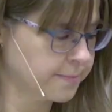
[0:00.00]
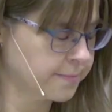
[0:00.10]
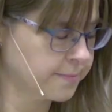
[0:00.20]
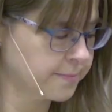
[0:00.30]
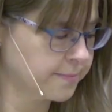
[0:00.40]

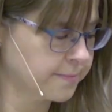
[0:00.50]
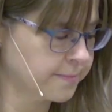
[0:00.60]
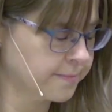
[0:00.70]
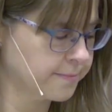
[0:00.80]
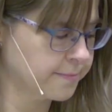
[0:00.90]

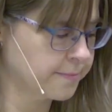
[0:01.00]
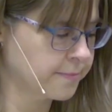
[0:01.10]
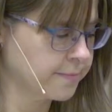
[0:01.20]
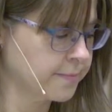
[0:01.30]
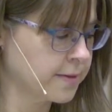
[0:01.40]

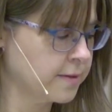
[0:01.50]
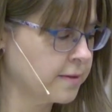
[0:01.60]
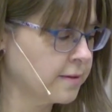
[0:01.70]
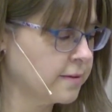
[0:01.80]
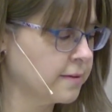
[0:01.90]

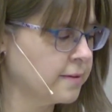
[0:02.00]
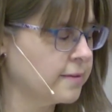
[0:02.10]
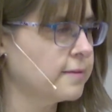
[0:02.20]
Nothing is said.